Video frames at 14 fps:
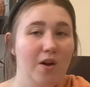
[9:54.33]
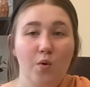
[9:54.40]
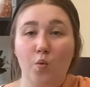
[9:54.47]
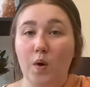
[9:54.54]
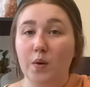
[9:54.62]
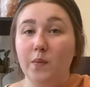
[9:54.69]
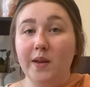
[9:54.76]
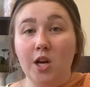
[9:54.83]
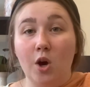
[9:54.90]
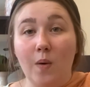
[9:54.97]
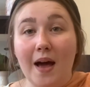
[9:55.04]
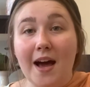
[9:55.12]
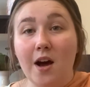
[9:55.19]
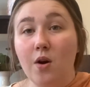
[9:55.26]
When we go
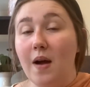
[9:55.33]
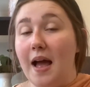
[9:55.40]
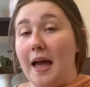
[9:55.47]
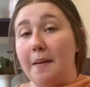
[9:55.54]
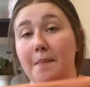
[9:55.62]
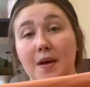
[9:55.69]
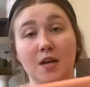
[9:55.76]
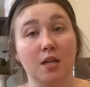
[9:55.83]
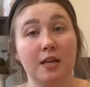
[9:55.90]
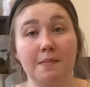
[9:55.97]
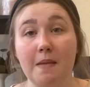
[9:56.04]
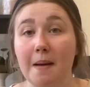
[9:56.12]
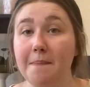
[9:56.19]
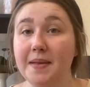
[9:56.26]
out, I bundle
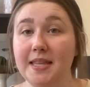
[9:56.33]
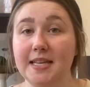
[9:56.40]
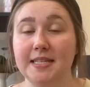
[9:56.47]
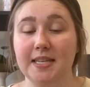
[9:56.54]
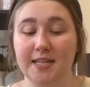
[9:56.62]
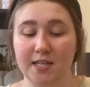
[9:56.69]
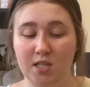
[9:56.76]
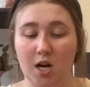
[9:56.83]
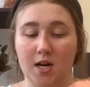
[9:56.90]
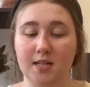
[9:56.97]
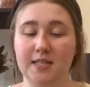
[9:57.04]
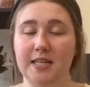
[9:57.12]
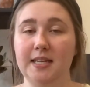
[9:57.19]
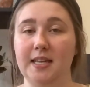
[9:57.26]
him up in this in his car
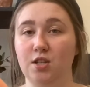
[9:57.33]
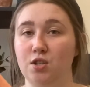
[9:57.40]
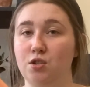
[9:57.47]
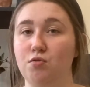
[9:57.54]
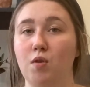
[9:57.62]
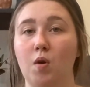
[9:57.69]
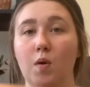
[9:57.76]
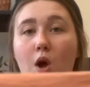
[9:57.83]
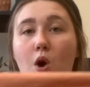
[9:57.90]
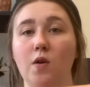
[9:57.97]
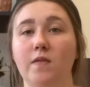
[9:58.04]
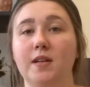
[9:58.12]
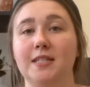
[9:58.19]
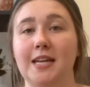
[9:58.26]
seat, like just throw it
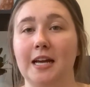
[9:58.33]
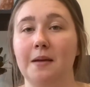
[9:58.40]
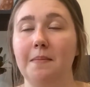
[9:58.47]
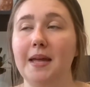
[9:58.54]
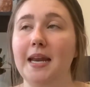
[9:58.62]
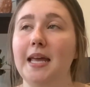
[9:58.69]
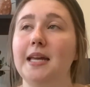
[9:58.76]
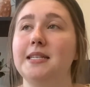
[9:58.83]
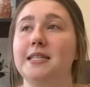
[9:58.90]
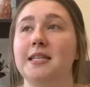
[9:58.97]
over, tuck him in it.